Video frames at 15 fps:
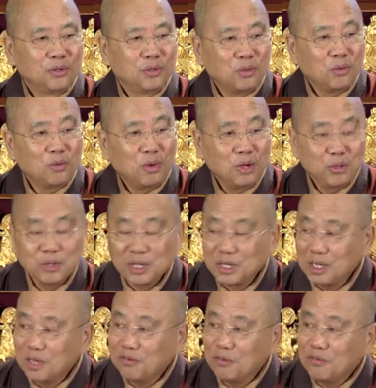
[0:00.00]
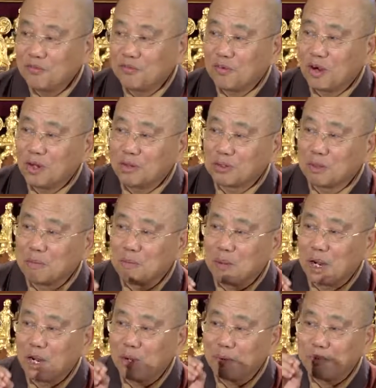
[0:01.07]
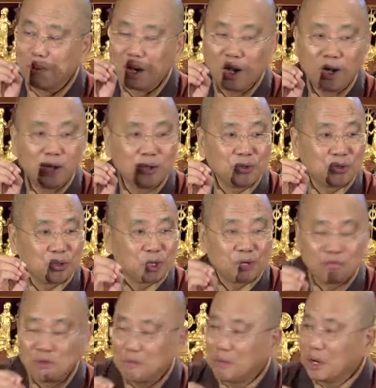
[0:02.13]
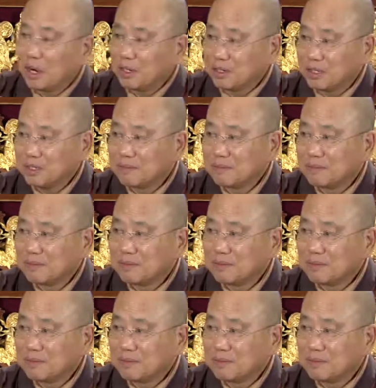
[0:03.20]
You know what? You can even follow the biology of your body.